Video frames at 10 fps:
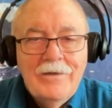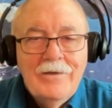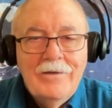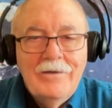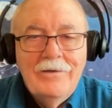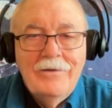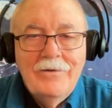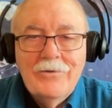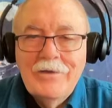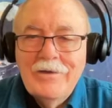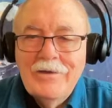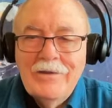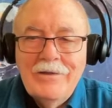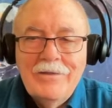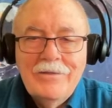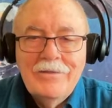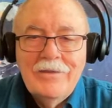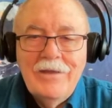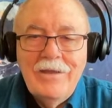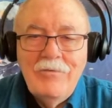Oh, God. The
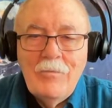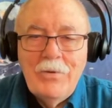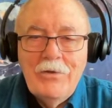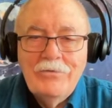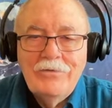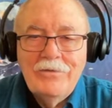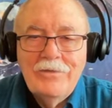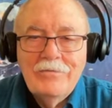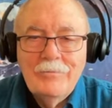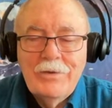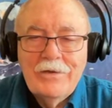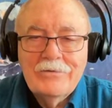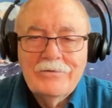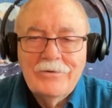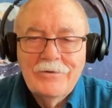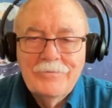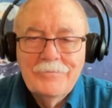Navy posted this picture.